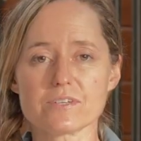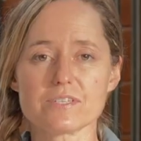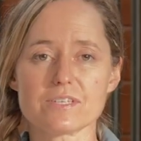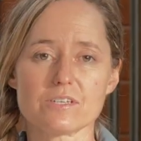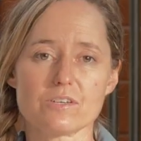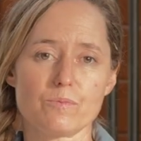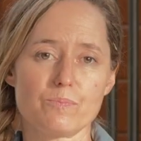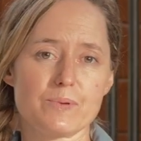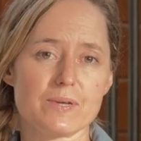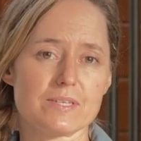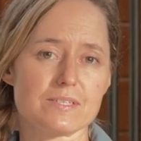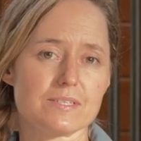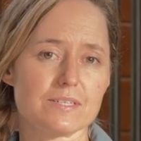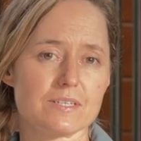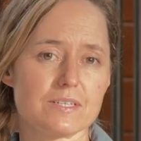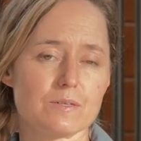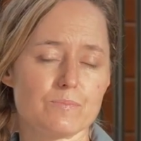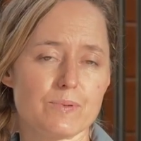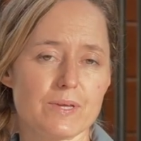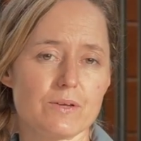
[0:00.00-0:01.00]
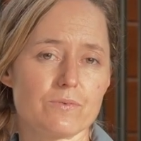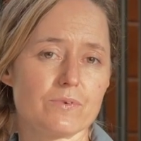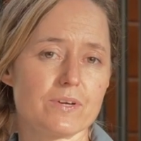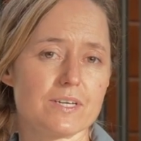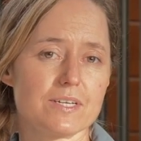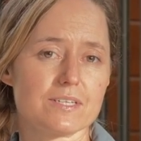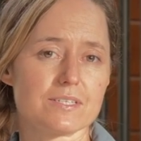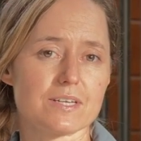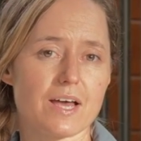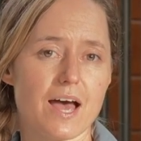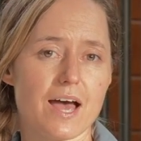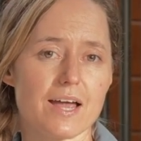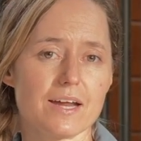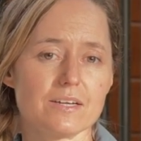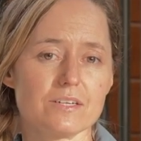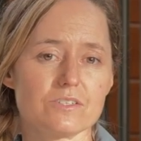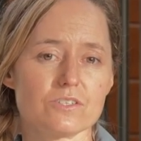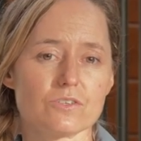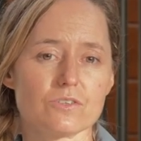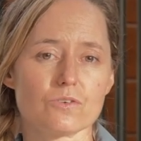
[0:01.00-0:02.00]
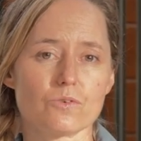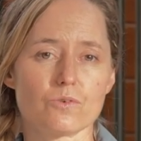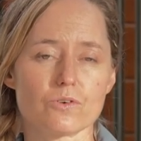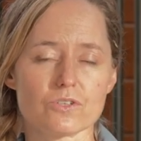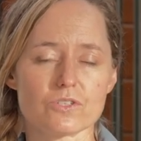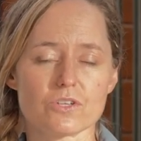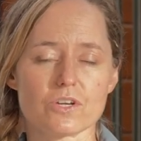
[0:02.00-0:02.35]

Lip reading: single piece needs to be redesigned so the horse